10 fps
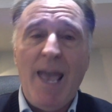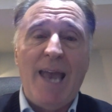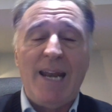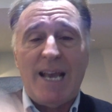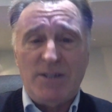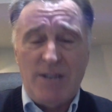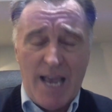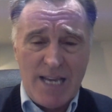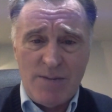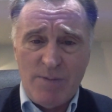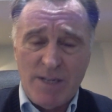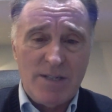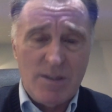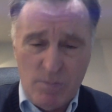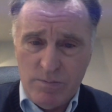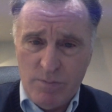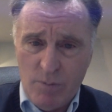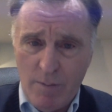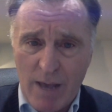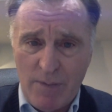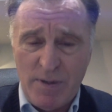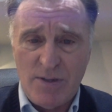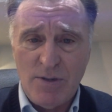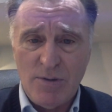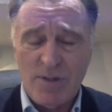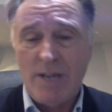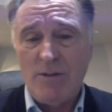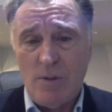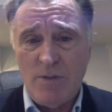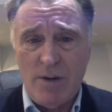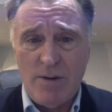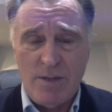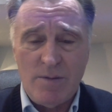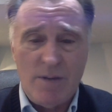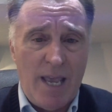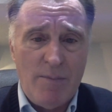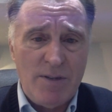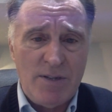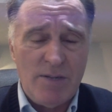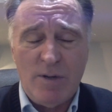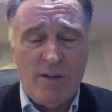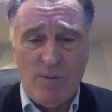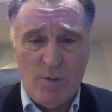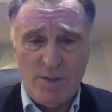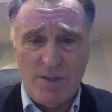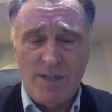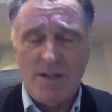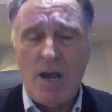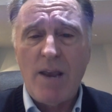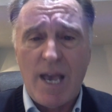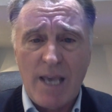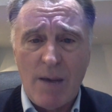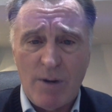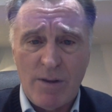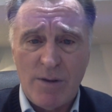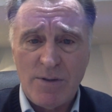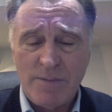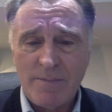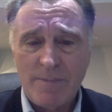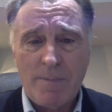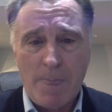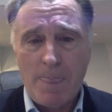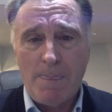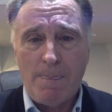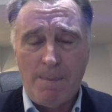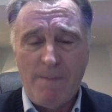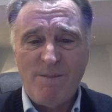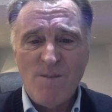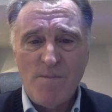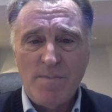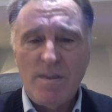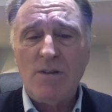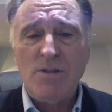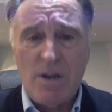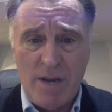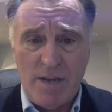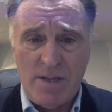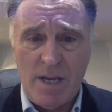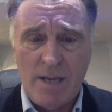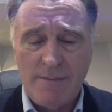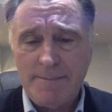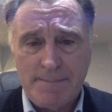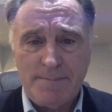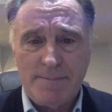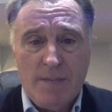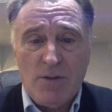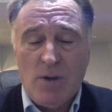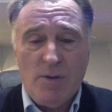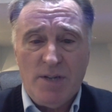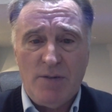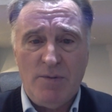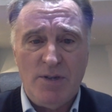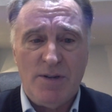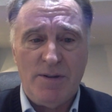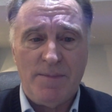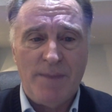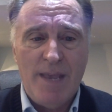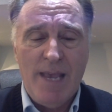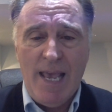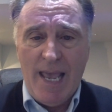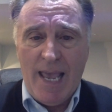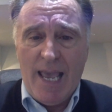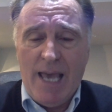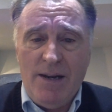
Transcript: And he actually asked me, he said, what mouthpiece are you using? I told him Jerry's ABC, whatever it was. He said, oh, yeah, I got one of those. Tell Jerry I say hi. That's all we said to each other.